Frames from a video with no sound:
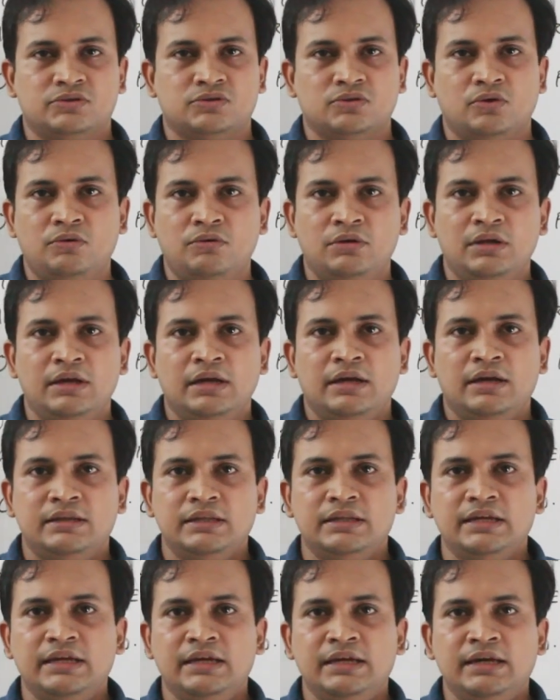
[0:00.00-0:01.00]
So,
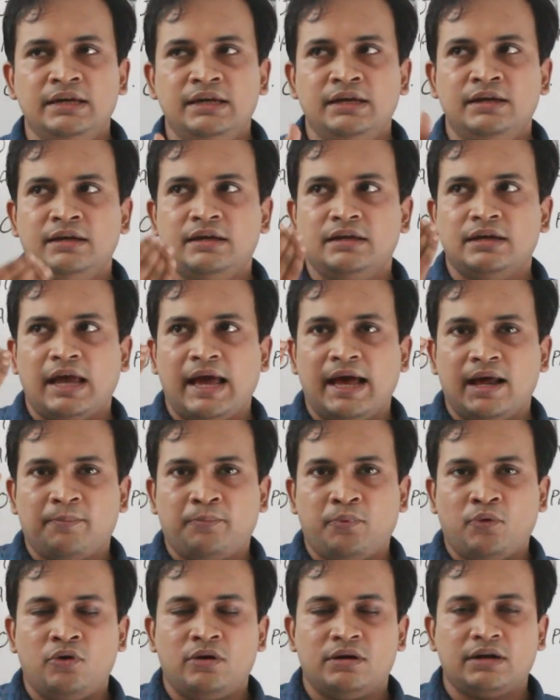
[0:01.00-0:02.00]
the
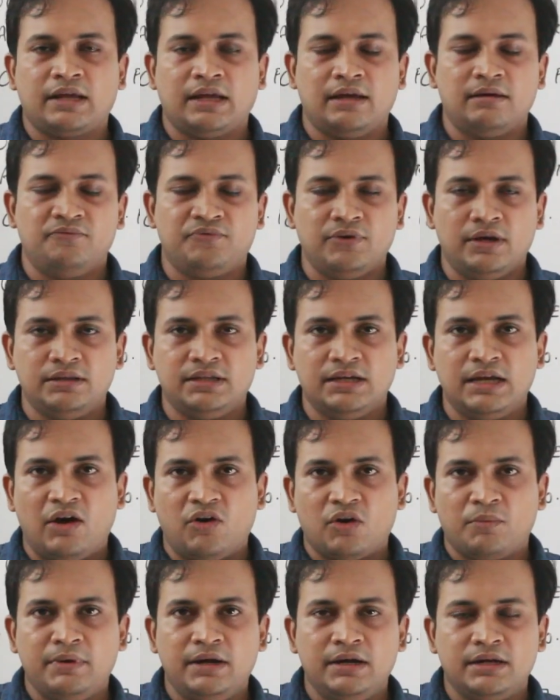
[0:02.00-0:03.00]
airport, the
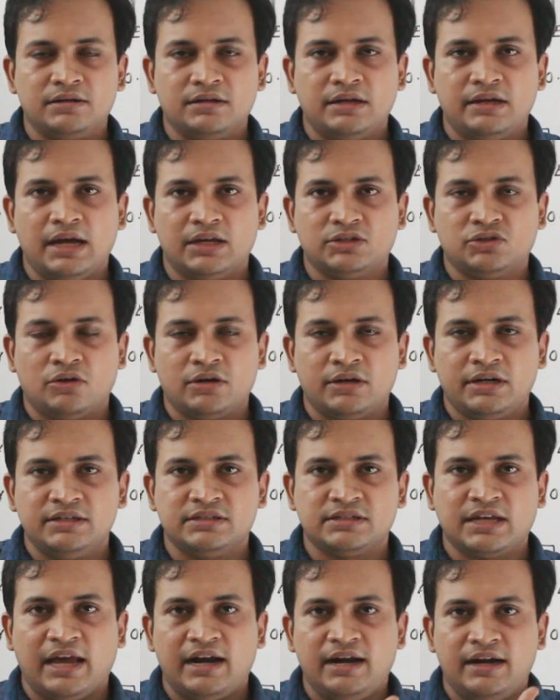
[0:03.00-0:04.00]
government
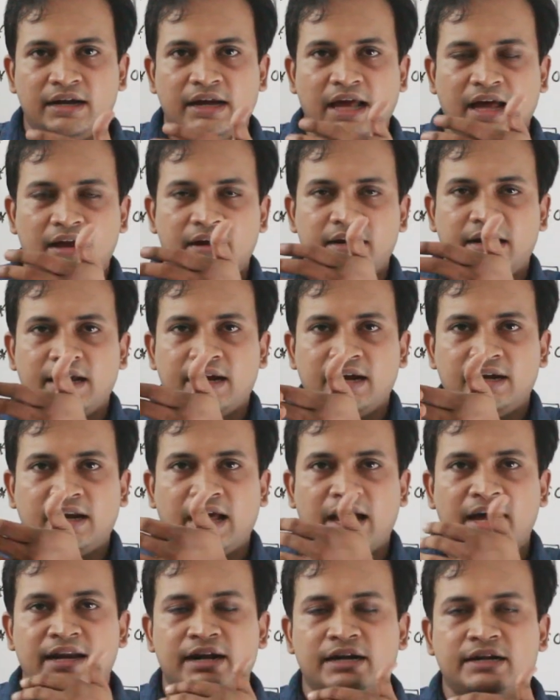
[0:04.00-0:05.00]
authorities can take a
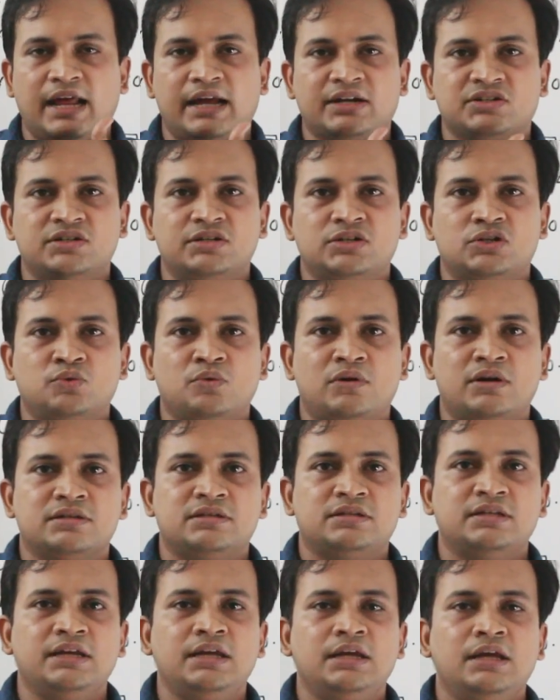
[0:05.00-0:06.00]
direct action towards
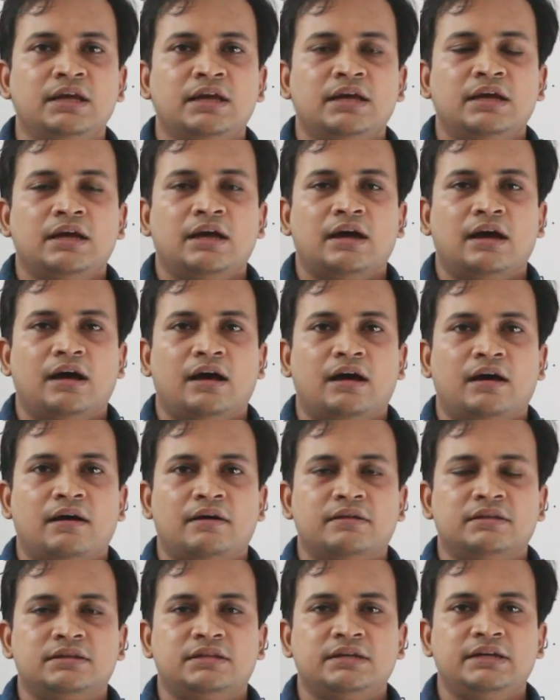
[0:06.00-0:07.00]
the
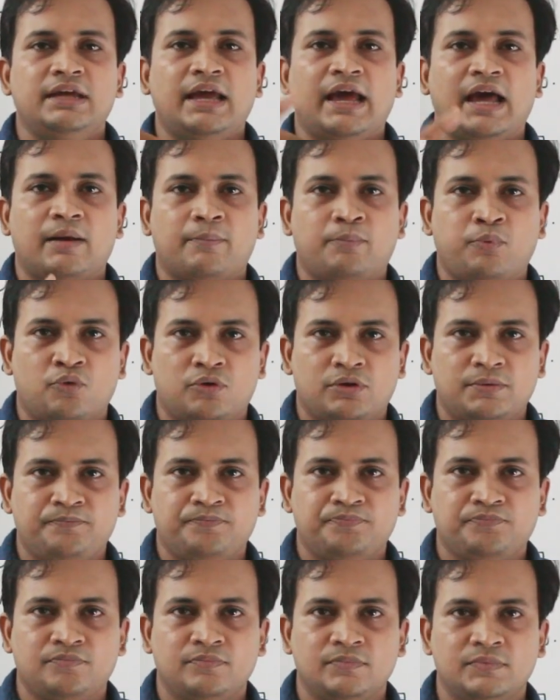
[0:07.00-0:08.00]
airport.
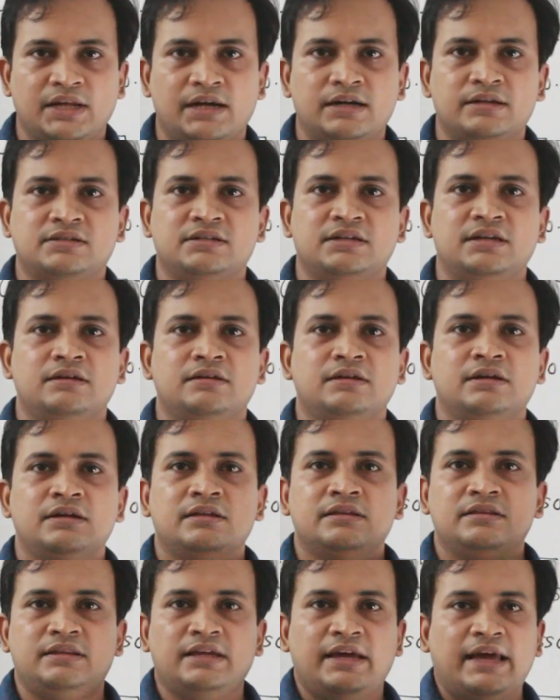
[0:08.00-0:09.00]
That, see,
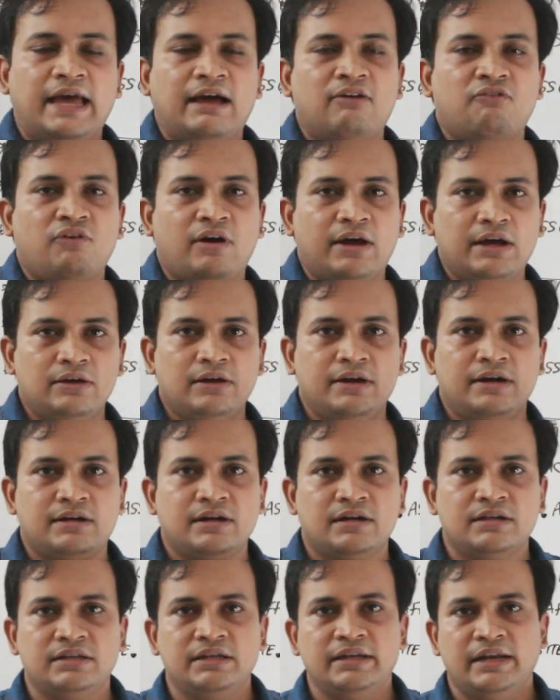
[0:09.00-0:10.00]
they have
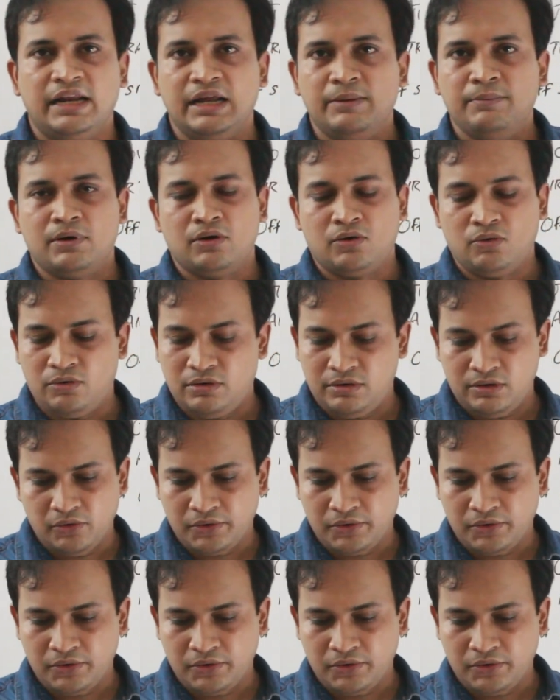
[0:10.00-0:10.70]
violated the labor code.